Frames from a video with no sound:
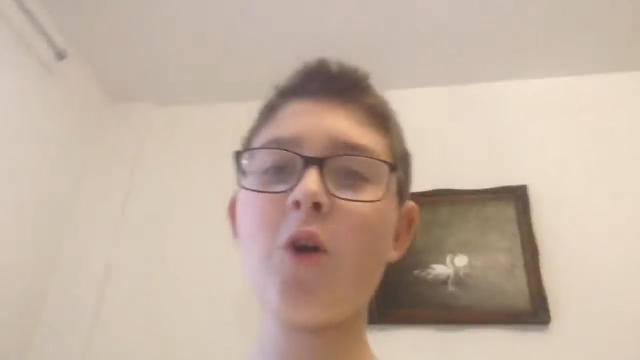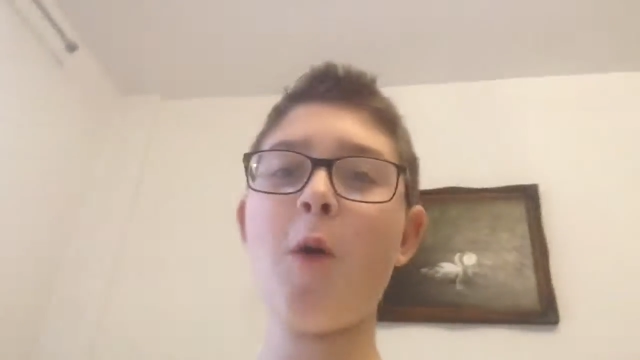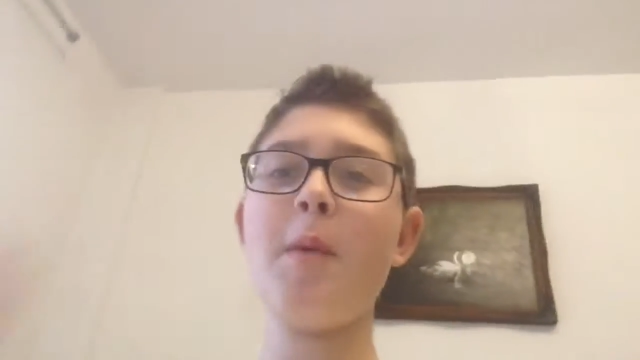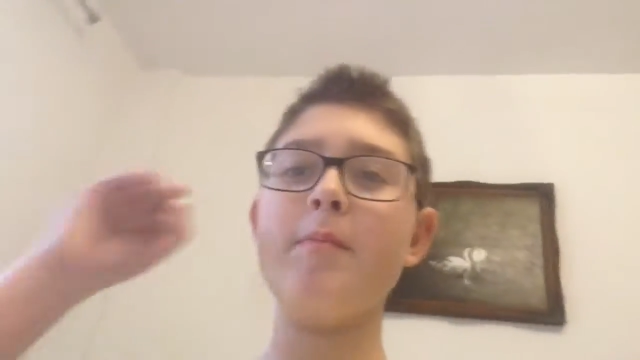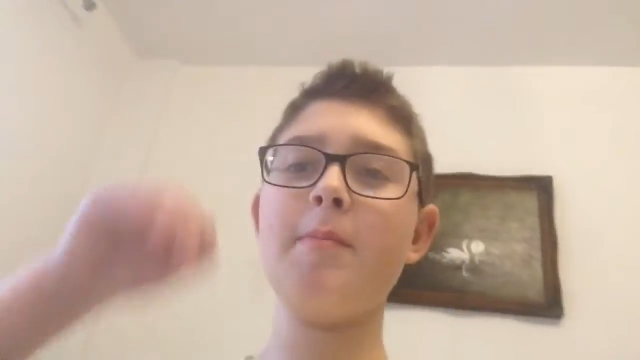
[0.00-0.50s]

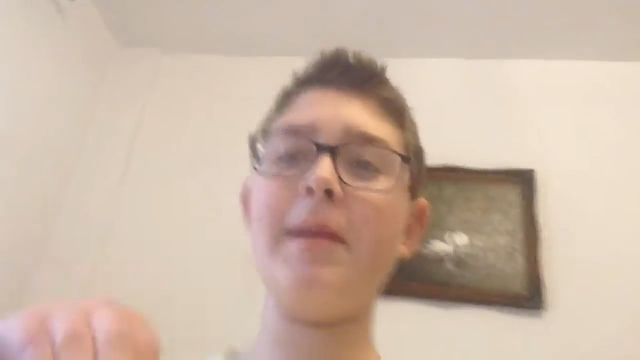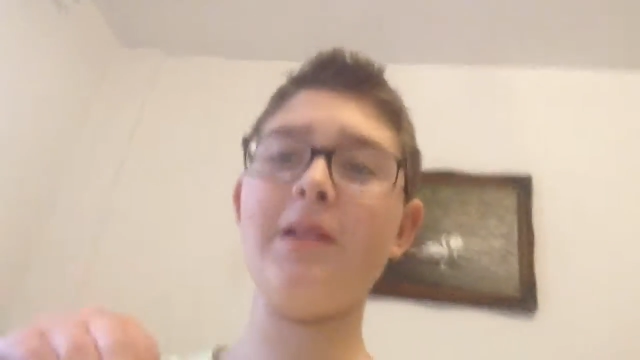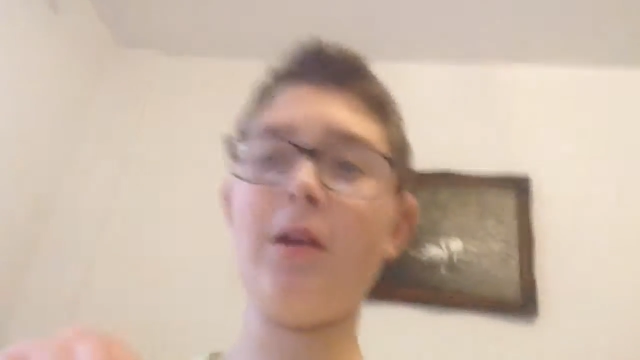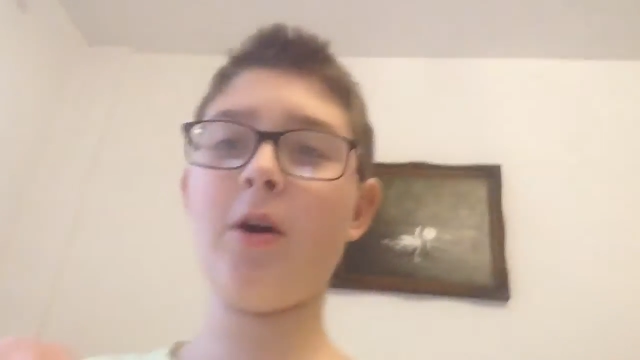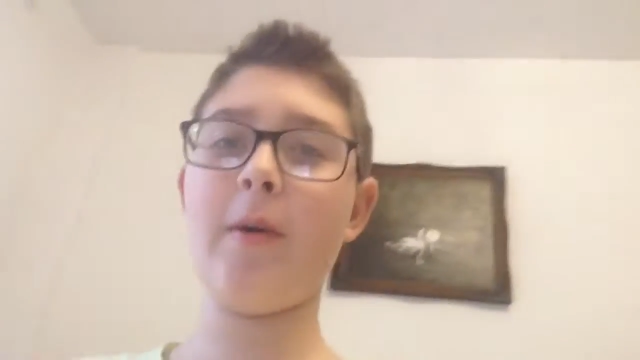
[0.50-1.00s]
comment me
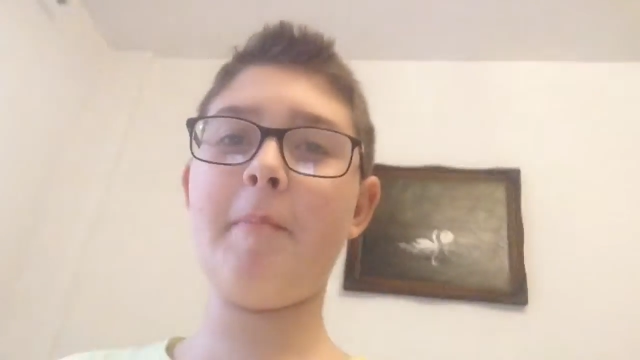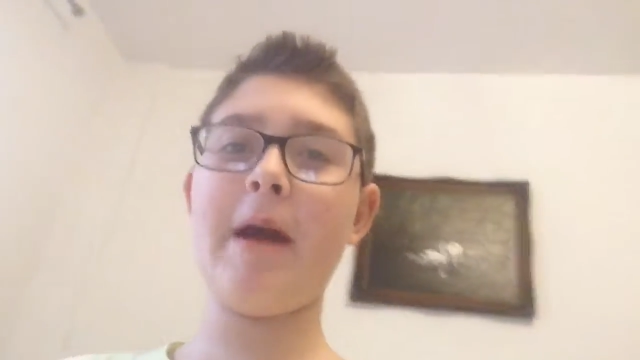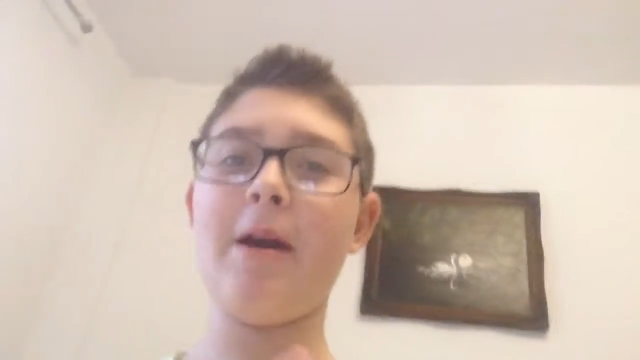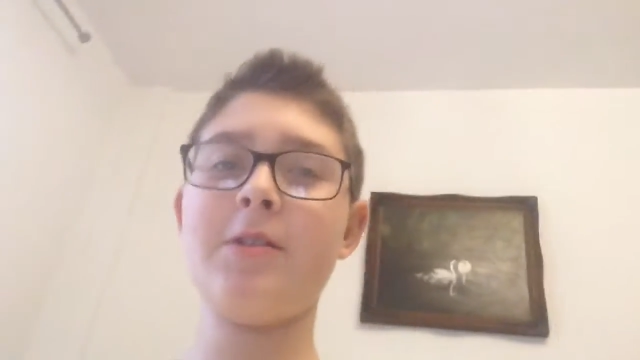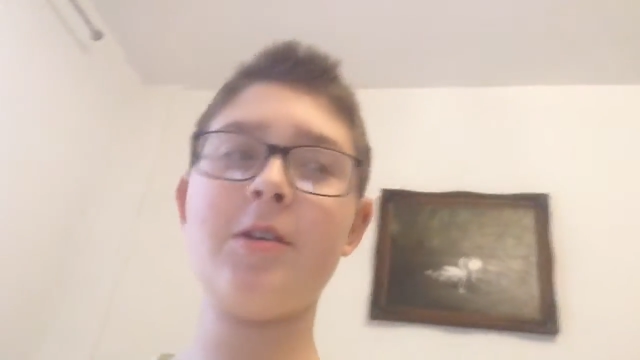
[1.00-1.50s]
below
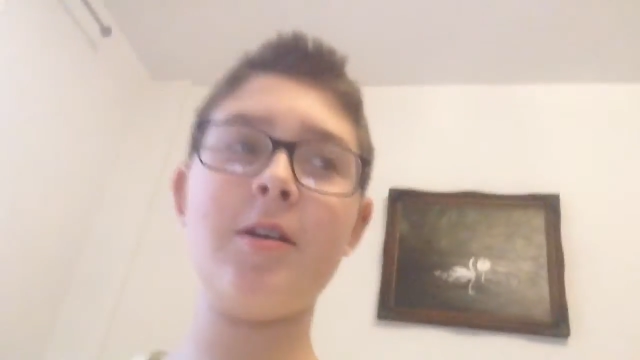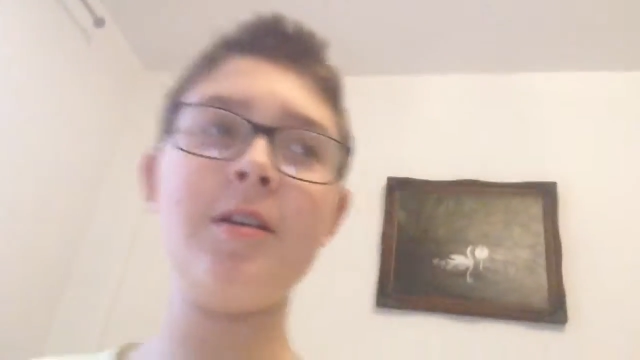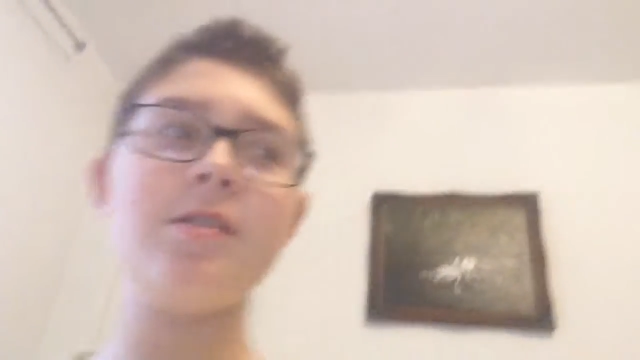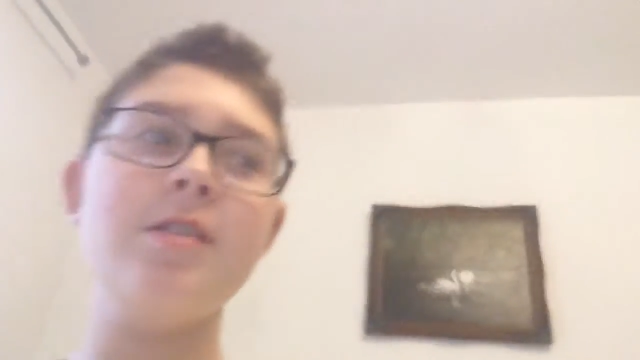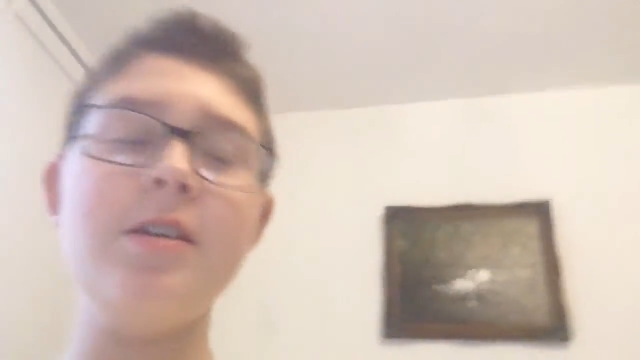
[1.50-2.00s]
about
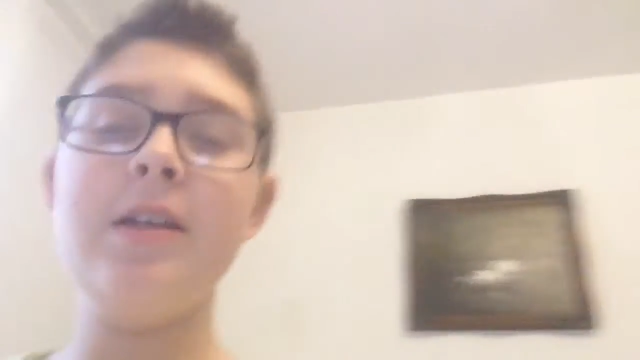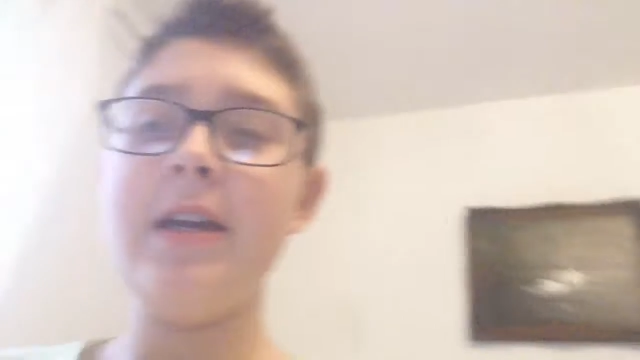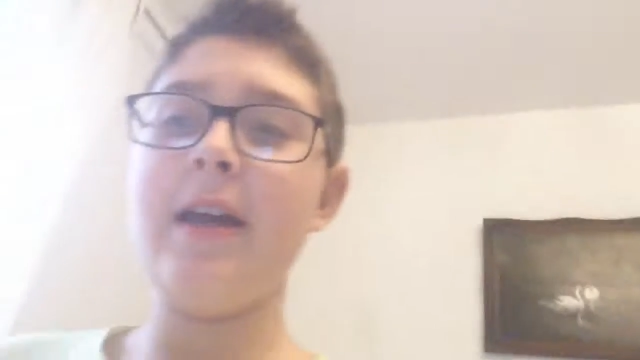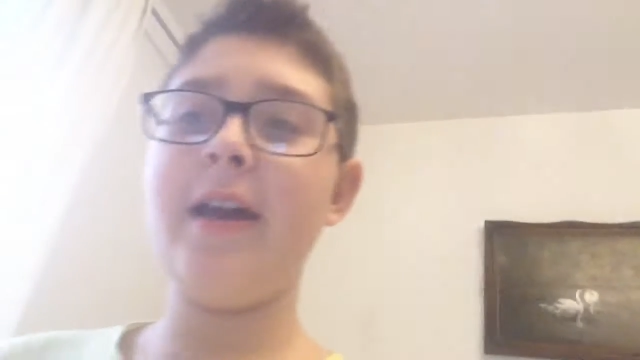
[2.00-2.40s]
her.